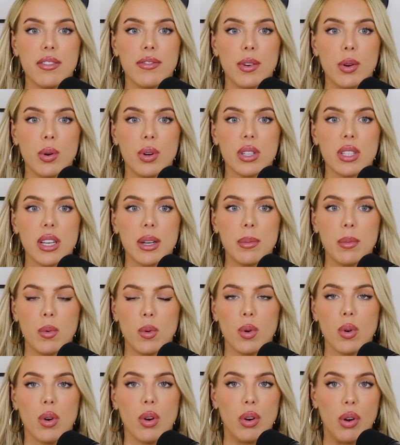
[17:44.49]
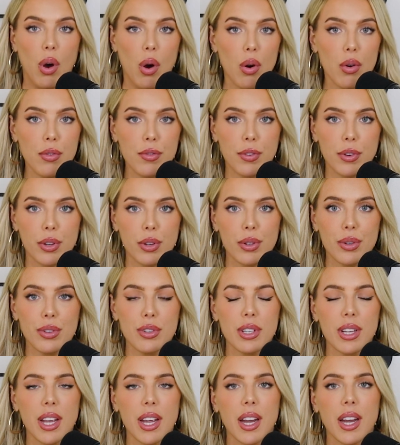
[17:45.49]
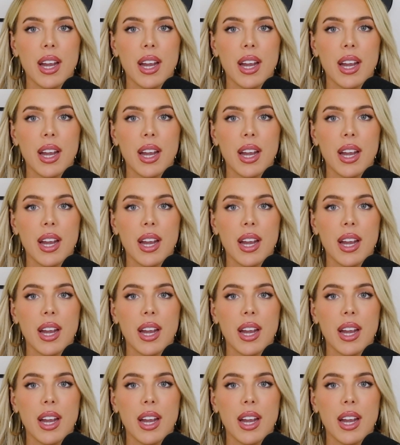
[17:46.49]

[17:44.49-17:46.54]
focusing more on whole foods